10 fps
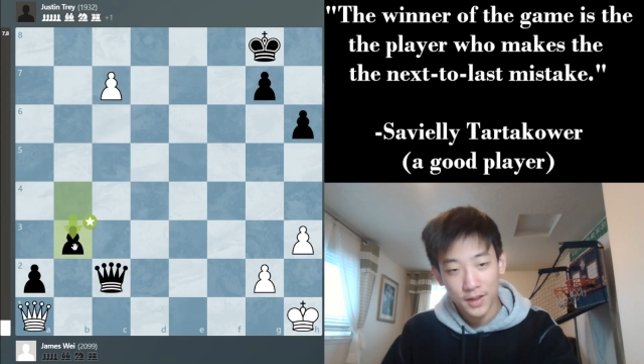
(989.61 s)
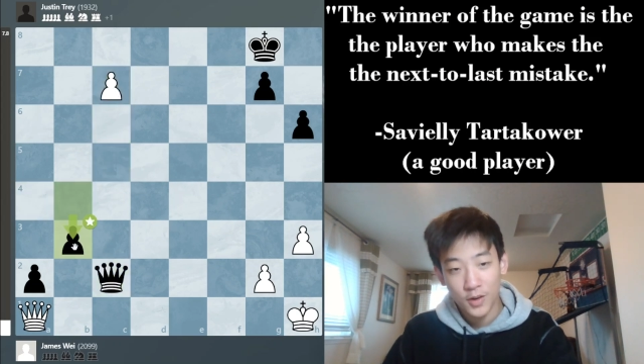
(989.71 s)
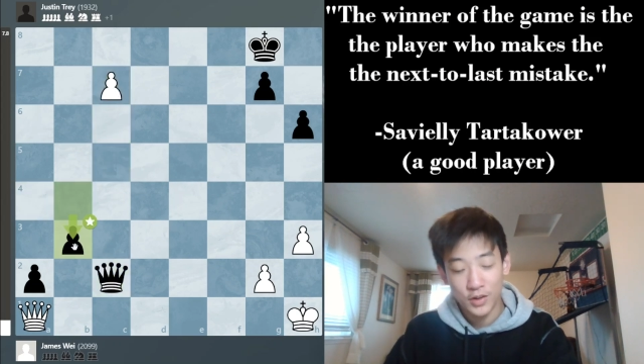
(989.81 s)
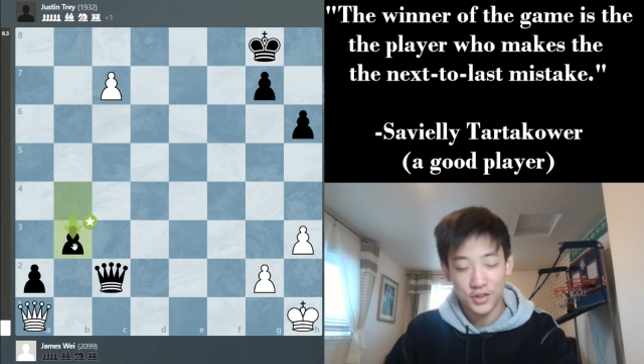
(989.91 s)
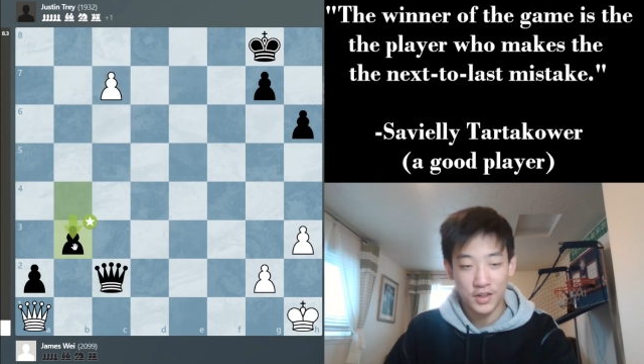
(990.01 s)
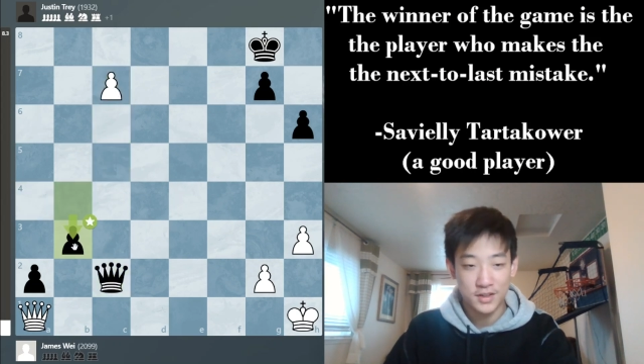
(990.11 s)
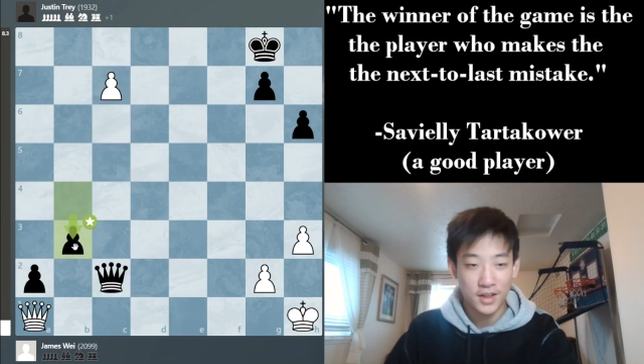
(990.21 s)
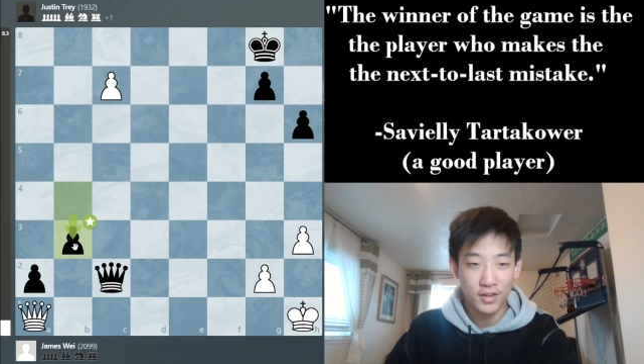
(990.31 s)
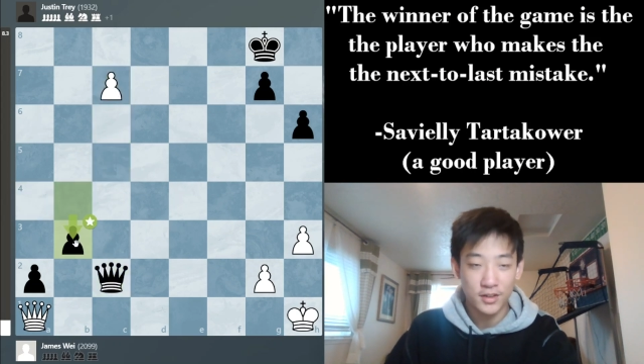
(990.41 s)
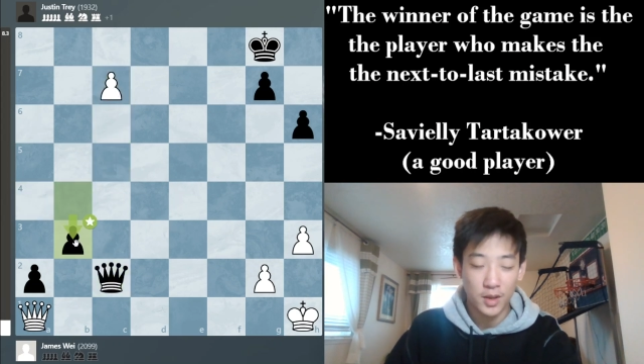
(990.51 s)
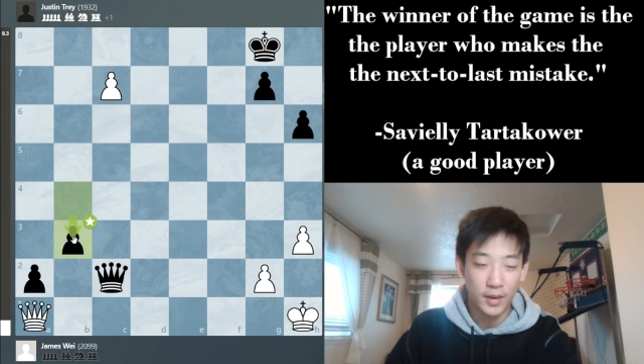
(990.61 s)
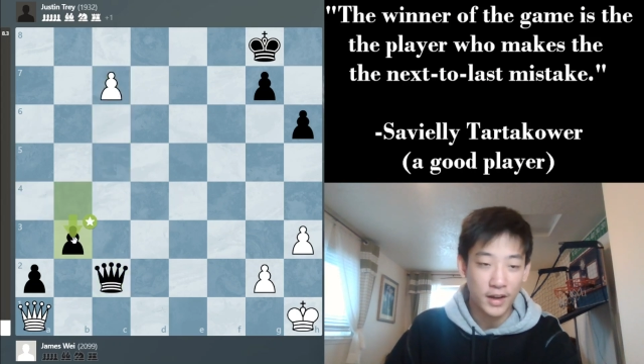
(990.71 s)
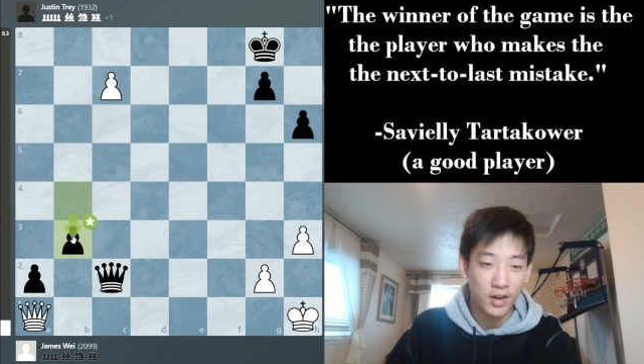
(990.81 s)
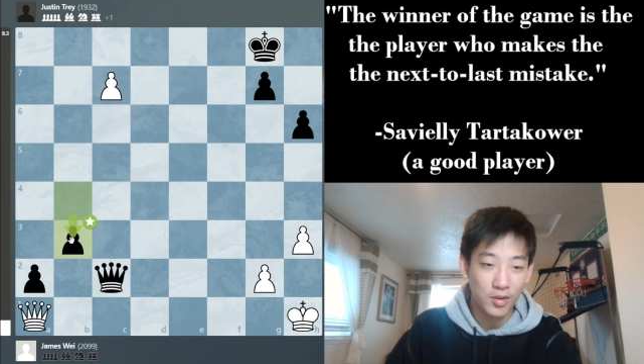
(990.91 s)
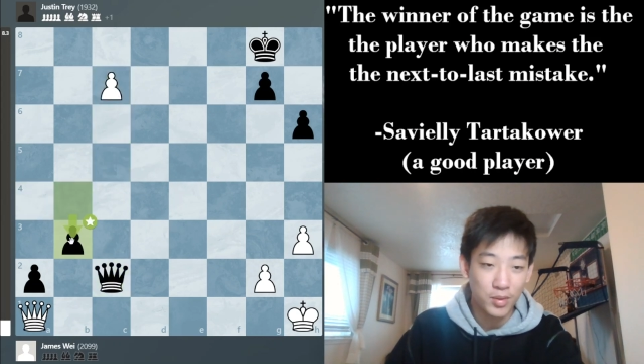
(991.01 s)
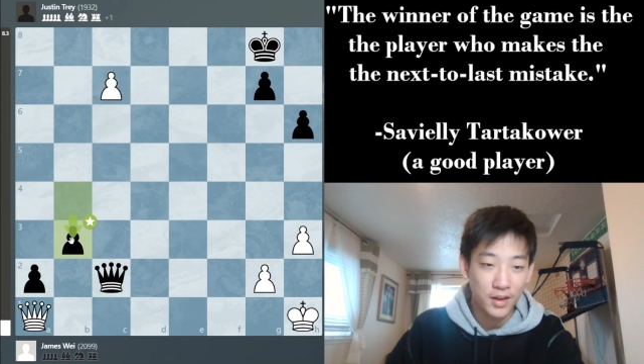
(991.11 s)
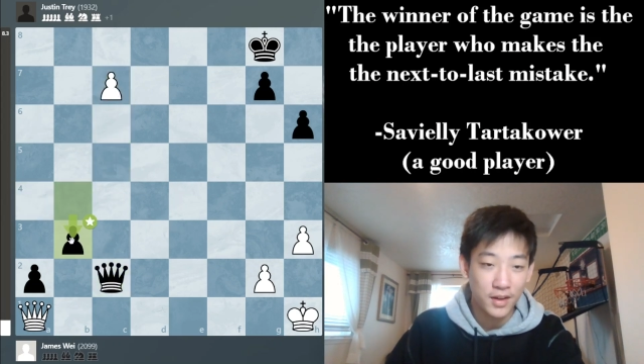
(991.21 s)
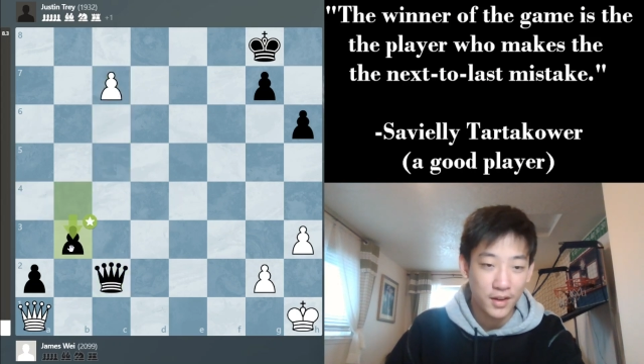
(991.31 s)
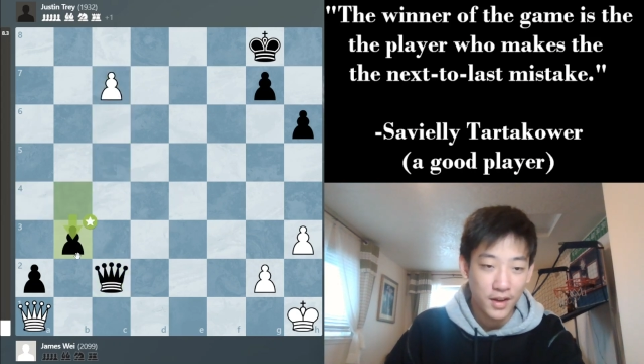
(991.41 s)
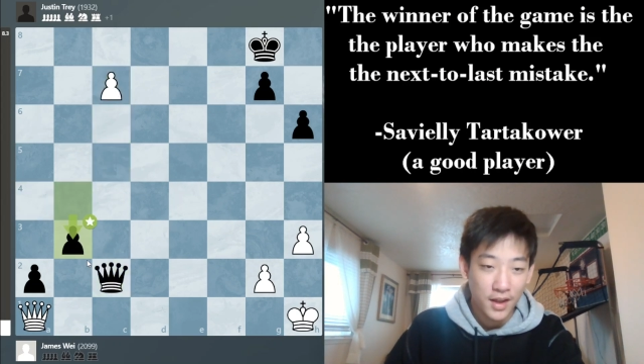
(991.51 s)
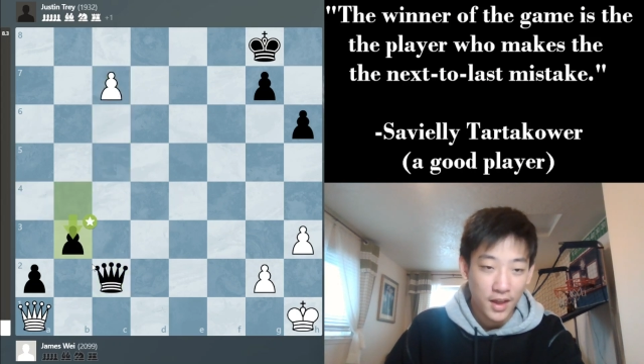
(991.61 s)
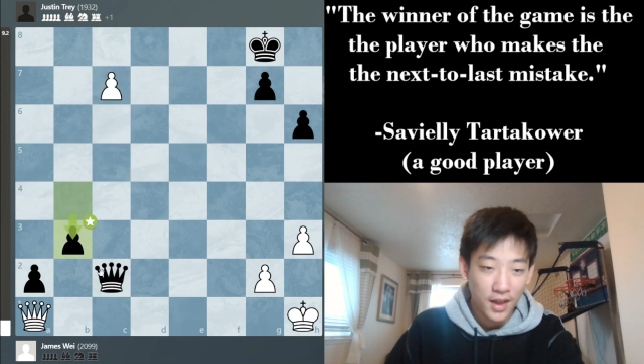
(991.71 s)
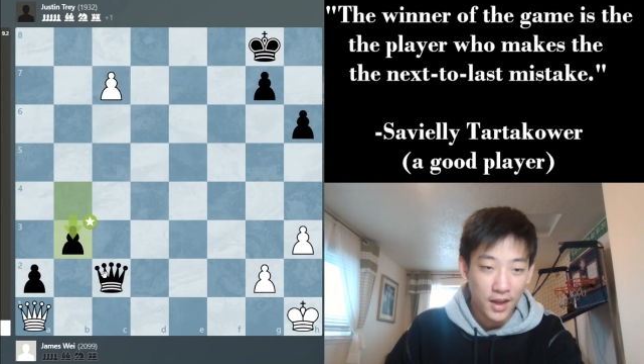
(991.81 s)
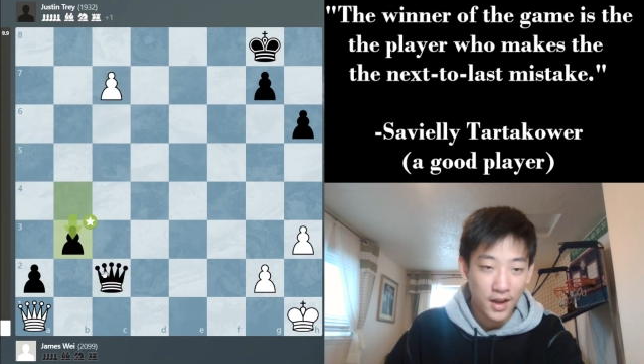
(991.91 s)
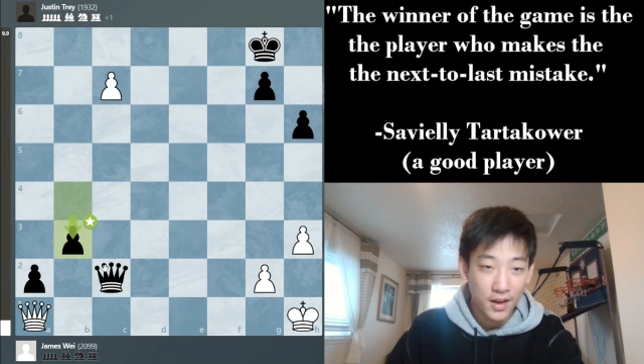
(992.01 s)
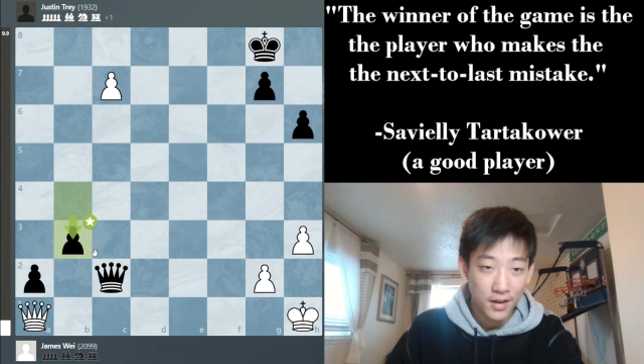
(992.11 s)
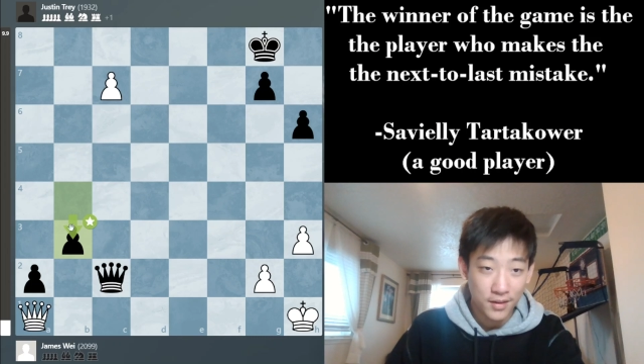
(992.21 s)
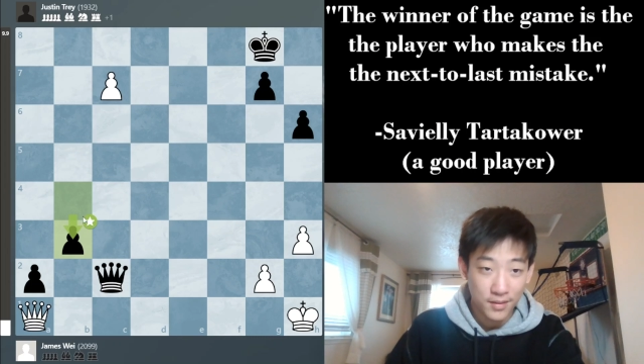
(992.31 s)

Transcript: which just kills all my counterplay, and